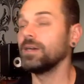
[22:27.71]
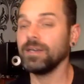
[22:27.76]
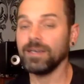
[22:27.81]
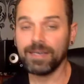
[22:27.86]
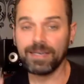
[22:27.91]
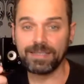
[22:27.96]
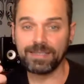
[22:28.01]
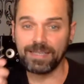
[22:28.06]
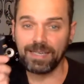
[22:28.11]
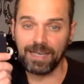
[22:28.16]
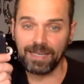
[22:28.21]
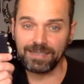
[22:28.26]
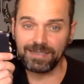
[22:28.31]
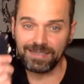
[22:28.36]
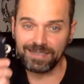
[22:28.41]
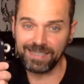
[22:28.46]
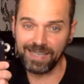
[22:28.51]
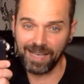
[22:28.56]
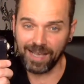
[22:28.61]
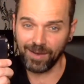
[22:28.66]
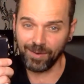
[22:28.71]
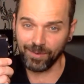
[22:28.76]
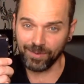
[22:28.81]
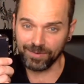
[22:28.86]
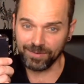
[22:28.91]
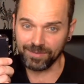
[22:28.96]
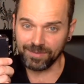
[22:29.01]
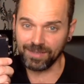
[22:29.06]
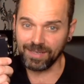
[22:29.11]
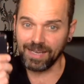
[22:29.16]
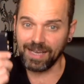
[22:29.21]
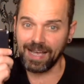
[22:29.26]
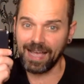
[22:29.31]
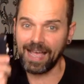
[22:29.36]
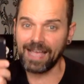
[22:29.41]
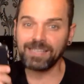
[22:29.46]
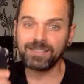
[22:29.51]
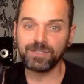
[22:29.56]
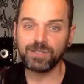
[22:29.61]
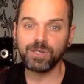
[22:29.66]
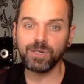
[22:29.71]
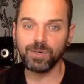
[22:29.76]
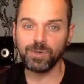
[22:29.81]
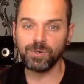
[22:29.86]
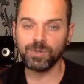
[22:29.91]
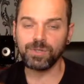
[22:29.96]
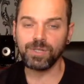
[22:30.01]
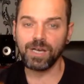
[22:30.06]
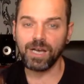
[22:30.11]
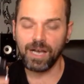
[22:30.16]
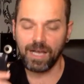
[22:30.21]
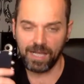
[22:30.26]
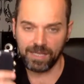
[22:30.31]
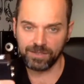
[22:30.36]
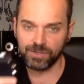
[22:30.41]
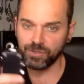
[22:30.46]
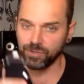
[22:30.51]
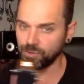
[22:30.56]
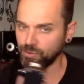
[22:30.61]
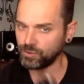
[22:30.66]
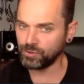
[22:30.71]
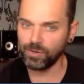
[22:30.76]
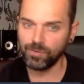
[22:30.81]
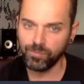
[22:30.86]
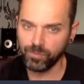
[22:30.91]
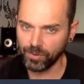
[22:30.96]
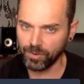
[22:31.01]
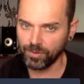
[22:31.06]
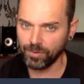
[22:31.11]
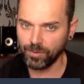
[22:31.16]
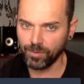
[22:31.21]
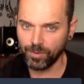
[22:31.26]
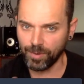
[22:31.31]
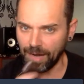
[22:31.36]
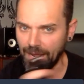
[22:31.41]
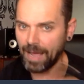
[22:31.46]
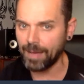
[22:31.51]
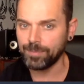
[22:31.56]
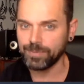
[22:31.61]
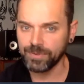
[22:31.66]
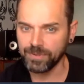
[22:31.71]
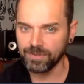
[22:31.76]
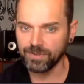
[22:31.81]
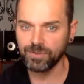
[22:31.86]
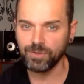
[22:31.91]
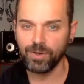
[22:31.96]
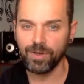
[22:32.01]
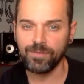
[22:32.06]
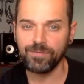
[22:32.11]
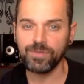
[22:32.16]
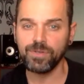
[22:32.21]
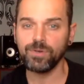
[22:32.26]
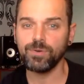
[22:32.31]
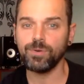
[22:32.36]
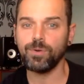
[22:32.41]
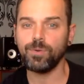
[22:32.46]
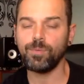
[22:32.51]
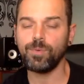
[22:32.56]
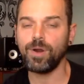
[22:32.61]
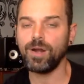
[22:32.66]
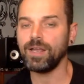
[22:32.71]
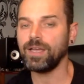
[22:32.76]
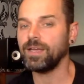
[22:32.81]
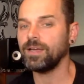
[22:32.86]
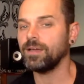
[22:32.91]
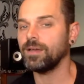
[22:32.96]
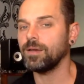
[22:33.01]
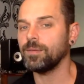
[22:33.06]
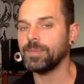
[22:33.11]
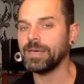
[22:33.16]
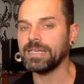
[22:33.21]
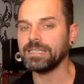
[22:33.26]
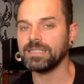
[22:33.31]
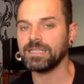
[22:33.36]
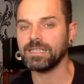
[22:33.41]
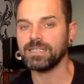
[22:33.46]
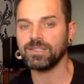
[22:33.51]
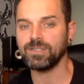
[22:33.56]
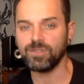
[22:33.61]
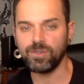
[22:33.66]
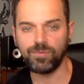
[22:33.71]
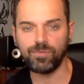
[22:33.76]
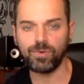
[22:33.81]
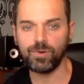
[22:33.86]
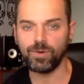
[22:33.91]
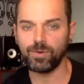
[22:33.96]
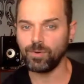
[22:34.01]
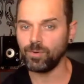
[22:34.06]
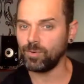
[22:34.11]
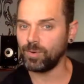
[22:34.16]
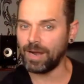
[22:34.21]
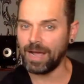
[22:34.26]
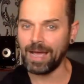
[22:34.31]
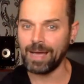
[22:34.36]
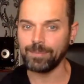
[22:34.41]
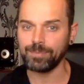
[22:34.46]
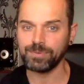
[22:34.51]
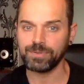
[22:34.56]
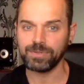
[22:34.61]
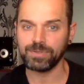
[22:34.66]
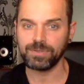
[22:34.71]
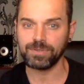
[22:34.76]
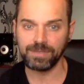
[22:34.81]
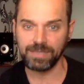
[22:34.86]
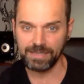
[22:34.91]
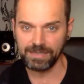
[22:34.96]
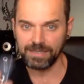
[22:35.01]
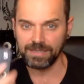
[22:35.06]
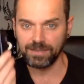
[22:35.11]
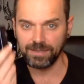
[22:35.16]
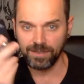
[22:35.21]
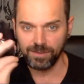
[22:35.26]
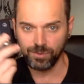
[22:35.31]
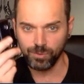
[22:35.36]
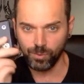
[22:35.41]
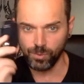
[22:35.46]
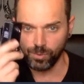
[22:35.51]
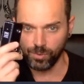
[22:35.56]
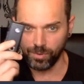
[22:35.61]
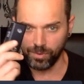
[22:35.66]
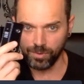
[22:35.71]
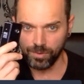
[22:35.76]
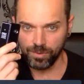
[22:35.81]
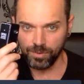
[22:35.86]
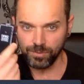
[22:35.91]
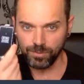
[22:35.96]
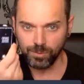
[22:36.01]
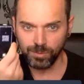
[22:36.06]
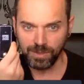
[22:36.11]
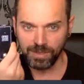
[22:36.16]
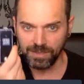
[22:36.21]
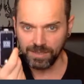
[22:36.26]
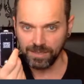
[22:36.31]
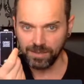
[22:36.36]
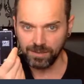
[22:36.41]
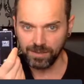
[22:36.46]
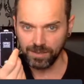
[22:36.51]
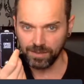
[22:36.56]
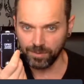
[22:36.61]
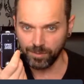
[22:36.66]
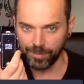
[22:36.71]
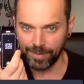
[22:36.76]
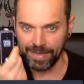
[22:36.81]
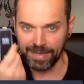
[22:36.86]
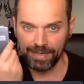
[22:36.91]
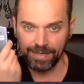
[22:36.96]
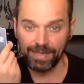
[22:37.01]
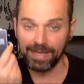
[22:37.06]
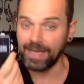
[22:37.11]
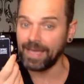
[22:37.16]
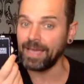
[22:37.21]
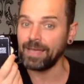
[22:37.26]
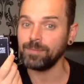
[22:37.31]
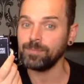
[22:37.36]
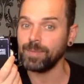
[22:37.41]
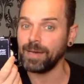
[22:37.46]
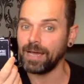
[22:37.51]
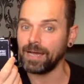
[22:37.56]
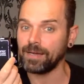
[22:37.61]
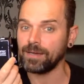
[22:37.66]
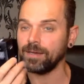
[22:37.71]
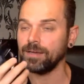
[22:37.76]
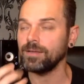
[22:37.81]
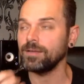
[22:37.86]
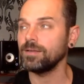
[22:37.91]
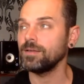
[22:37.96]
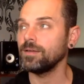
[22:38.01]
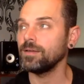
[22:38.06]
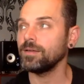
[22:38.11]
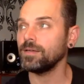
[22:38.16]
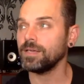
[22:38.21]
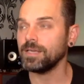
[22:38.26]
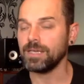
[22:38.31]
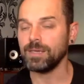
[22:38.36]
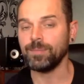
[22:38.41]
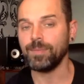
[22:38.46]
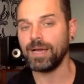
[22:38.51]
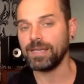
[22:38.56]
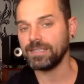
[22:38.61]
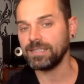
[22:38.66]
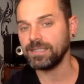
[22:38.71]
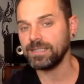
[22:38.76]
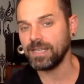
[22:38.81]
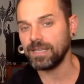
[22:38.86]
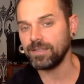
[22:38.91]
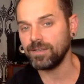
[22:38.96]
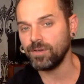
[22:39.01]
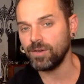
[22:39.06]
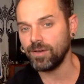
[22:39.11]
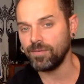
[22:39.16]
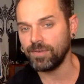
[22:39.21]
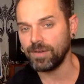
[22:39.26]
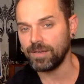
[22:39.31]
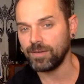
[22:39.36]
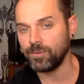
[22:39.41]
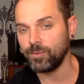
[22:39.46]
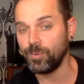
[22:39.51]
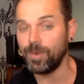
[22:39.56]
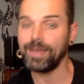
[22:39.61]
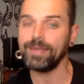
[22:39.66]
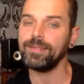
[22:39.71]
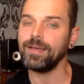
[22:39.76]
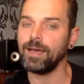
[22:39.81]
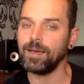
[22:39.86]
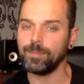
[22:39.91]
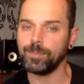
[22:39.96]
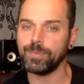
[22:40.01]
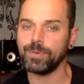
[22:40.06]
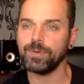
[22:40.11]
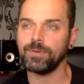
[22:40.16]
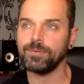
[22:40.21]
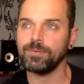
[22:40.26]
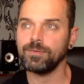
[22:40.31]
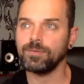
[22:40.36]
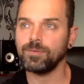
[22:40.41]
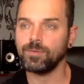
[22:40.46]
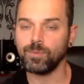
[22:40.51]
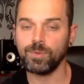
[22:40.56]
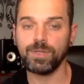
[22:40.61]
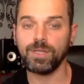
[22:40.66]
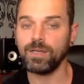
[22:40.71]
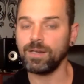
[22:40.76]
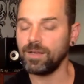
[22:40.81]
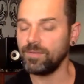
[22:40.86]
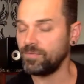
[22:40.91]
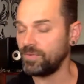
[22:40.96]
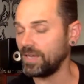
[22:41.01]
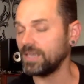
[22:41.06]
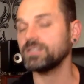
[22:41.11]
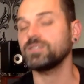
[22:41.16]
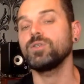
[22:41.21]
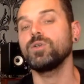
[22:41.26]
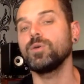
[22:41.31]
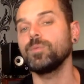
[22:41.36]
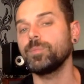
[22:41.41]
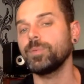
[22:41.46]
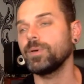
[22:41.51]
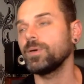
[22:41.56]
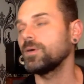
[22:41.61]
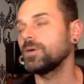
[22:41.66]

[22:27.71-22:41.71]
it can sound as good as your software or apps. So if you're running amazing software or apps, this is the door to the digital domain and back. Imagine that you have a great amp with an effects loop,